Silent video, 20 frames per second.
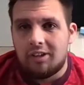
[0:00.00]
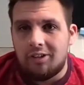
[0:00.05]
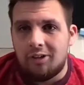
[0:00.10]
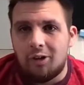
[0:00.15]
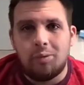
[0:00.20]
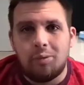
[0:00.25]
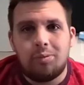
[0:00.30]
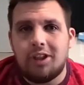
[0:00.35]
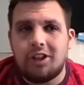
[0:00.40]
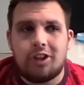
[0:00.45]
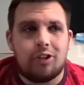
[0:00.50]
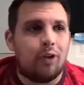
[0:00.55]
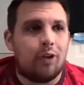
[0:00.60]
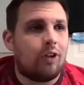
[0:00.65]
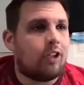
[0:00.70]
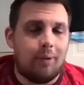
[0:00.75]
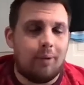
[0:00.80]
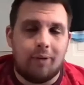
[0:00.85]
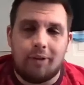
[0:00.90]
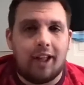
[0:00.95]
Nobody's
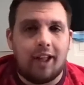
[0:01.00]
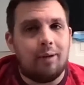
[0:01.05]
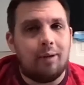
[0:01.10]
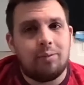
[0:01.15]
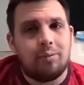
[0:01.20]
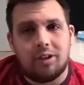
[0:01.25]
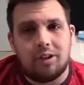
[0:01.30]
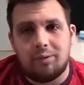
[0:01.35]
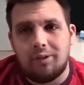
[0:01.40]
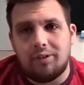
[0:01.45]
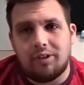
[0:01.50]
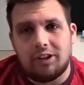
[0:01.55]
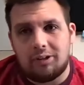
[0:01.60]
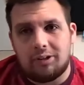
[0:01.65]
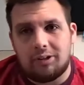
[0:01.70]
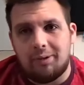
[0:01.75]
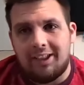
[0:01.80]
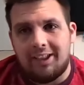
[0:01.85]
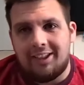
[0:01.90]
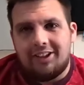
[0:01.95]
talking about the games that we've
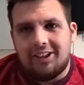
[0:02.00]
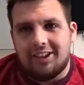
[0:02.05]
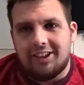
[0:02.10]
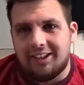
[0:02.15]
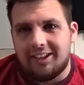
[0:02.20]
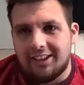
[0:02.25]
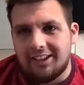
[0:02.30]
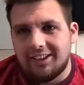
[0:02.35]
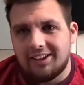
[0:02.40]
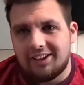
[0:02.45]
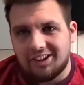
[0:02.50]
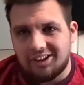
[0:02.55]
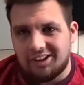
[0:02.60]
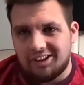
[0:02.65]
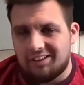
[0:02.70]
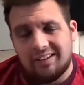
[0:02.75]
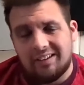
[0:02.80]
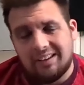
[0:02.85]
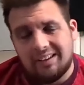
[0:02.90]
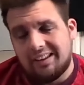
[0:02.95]
just mentioned.
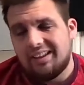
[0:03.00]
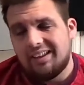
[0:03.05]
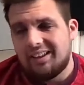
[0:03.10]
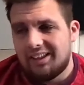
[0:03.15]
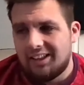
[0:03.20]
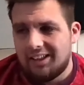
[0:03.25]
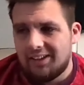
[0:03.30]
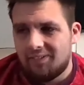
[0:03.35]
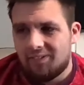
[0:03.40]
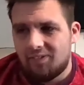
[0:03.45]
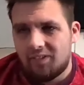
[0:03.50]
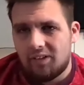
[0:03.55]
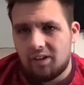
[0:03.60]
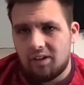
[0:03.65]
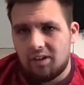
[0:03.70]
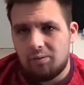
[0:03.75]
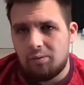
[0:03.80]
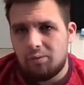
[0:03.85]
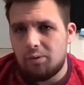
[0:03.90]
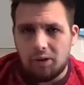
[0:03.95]
So
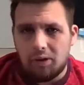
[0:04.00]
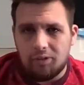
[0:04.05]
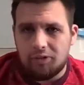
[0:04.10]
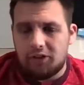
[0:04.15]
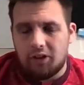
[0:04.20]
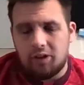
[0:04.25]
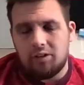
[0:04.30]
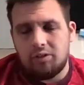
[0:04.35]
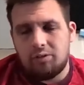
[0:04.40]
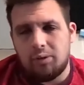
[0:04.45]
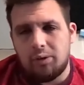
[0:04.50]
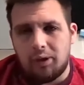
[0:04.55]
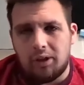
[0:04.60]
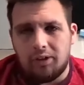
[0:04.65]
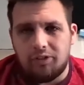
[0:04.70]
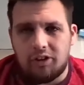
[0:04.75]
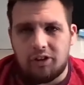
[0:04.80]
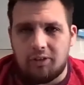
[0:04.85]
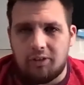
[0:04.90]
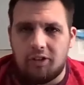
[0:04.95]
we'll
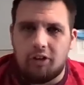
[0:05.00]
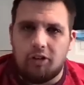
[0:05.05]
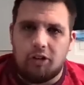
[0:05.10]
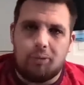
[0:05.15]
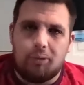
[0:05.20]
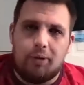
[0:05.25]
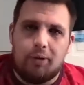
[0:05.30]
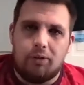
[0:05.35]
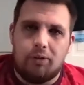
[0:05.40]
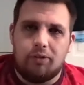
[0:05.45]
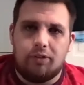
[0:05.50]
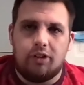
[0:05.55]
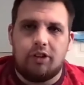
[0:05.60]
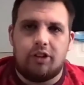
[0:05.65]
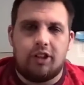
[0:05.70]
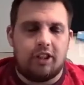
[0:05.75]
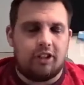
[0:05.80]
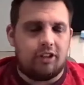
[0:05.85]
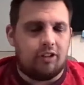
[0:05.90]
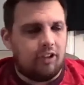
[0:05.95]
have stuff to talk about over on
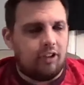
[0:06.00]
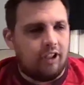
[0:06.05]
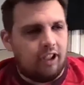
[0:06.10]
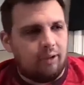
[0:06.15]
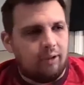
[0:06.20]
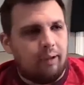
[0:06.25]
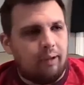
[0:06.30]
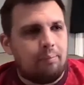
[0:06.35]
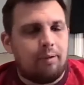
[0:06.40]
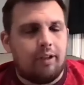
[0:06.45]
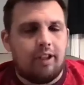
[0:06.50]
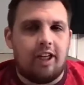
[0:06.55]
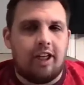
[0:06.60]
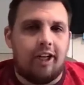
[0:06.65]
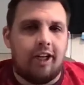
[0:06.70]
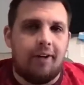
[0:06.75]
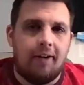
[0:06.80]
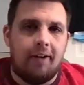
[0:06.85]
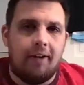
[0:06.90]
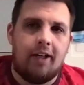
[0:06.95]
TikTok anyway. But
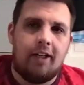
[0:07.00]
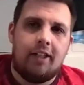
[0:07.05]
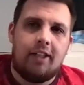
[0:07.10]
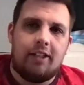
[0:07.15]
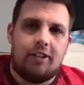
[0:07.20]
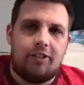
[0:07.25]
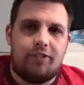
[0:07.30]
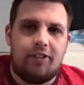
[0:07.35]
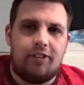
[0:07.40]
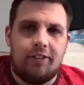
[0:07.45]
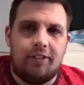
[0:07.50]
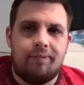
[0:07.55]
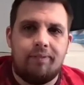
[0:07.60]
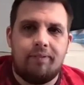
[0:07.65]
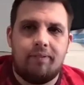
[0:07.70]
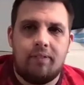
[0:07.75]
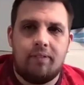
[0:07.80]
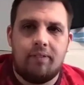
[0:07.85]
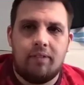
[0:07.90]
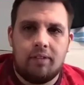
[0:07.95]
yeah, it's fun.
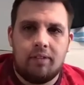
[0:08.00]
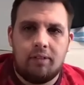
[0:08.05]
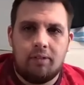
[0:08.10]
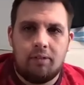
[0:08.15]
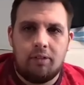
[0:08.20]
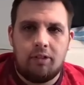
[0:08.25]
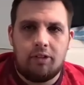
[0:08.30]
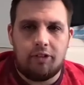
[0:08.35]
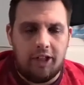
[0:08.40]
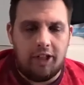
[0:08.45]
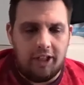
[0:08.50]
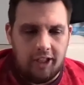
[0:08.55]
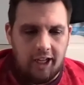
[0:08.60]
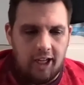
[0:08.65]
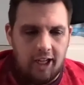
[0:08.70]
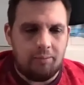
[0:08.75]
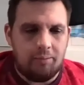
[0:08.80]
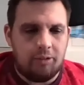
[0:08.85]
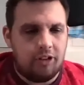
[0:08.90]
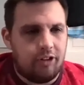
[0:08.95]
Great
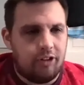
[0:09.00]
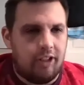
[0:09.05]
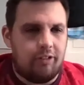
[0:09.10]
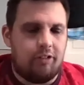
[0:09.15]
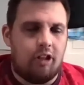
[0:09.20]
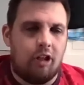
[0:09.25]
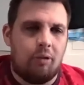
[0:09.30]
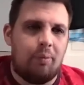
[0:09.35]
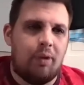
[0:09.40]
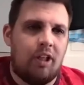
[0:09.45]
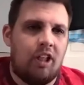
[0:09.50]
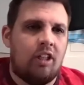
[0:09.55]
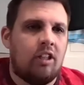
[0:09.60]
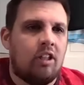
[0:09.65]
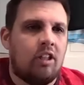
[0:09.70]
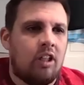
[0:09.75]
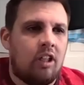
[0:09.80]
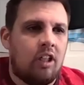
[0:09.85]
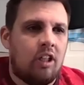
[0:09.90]
games, great rugby.